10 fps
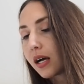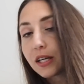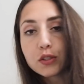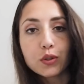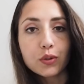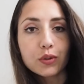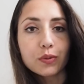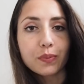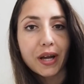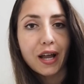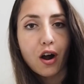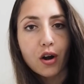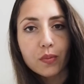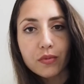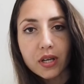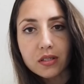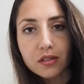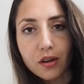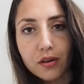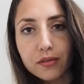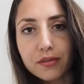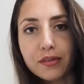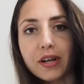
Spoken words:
I took my armrest off.